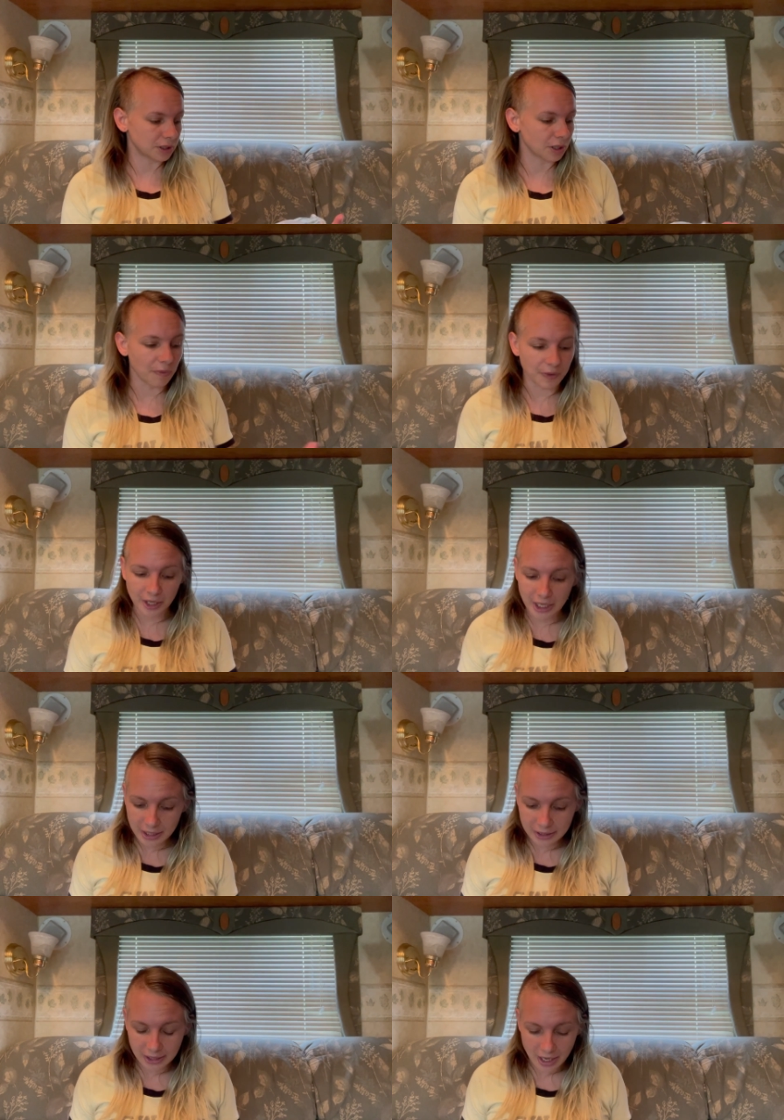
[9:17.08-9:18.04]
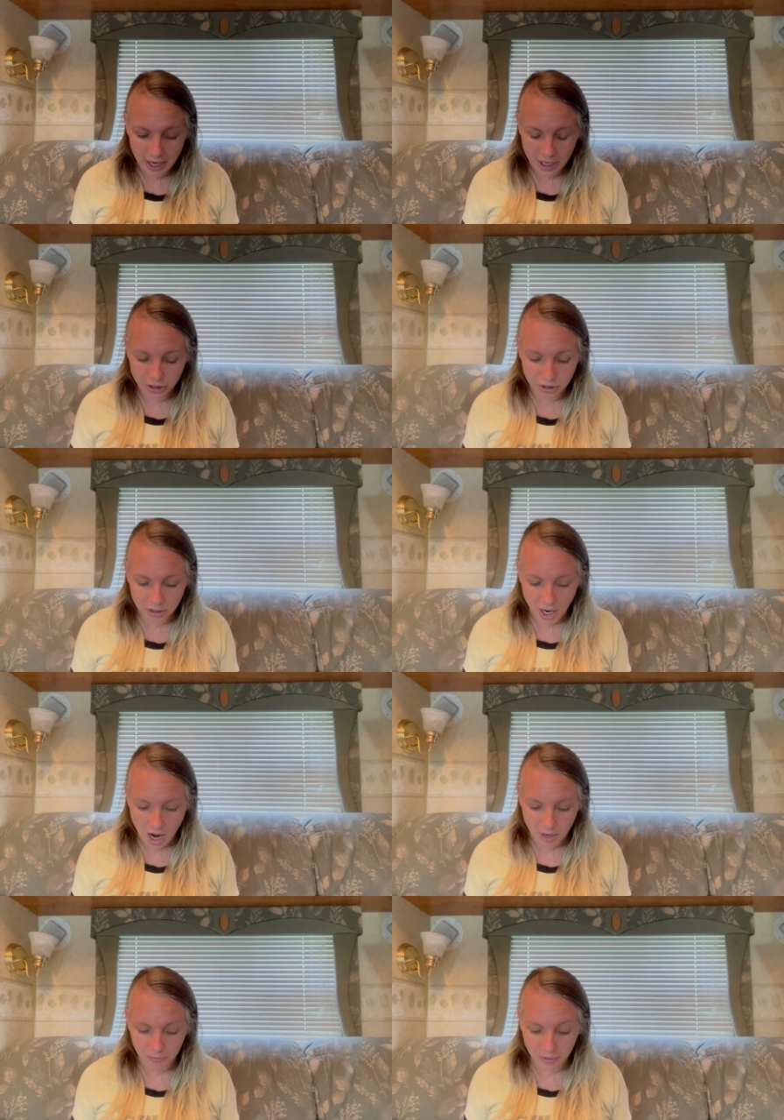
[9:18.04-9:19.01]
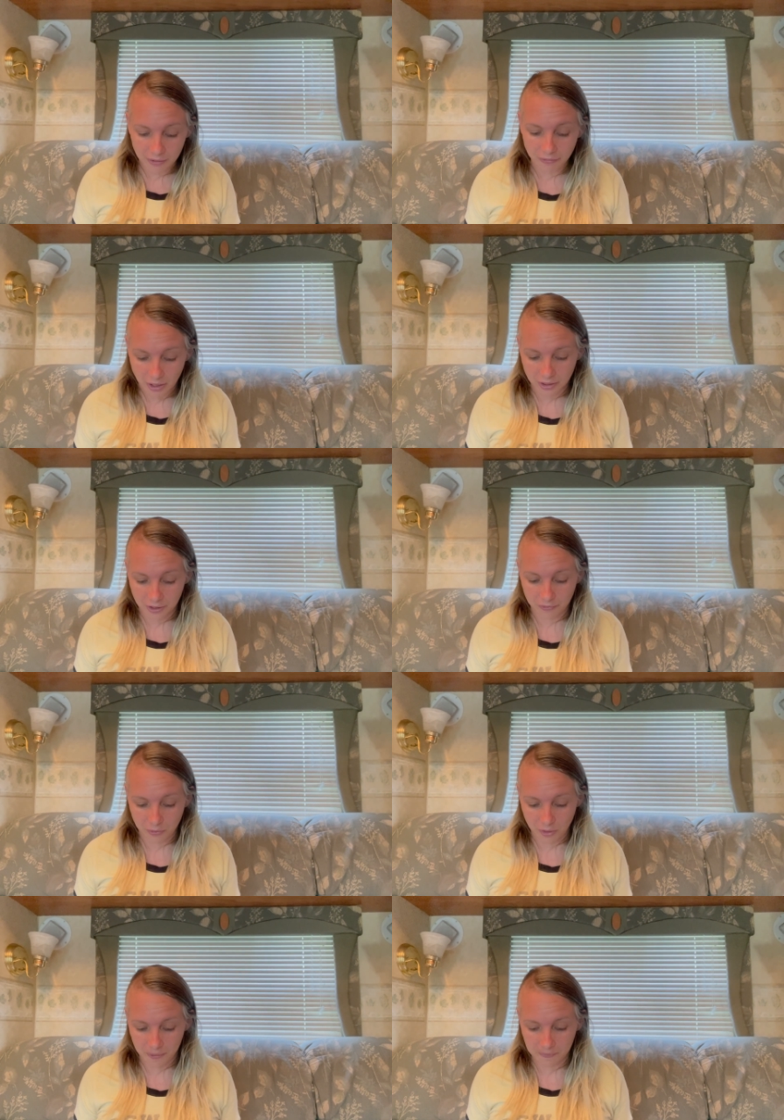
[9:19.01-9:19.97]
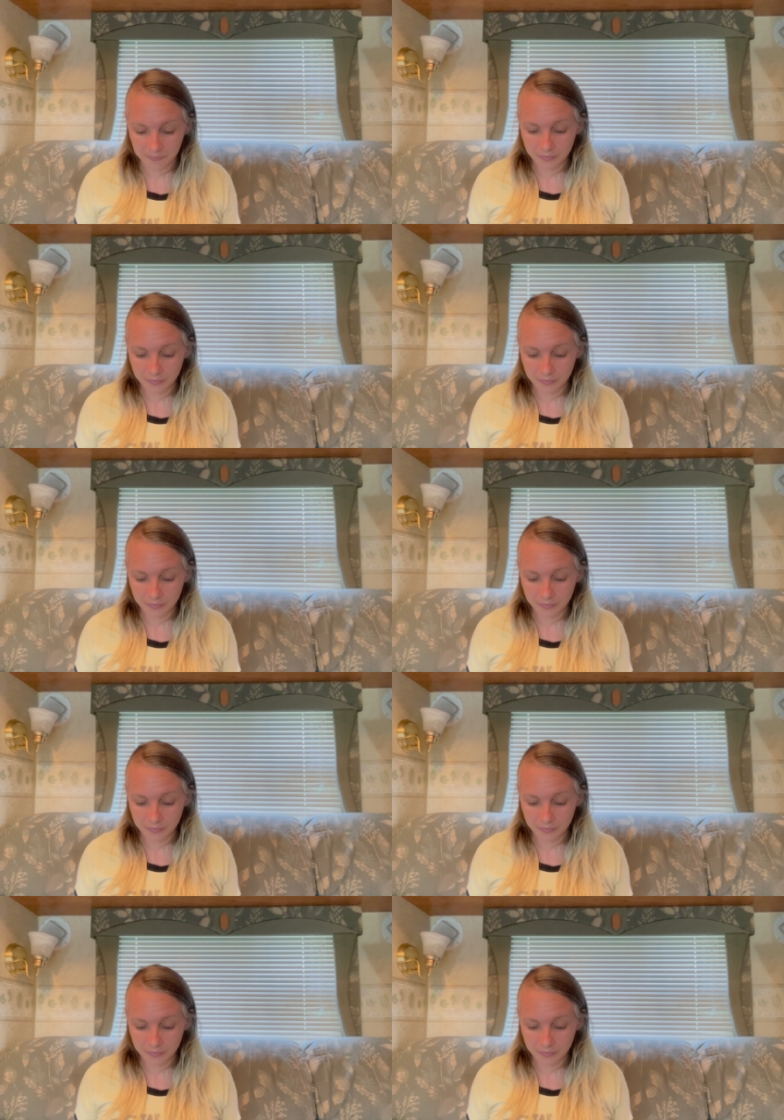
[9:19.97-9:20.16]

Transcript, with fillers: So these I actually got refunded for.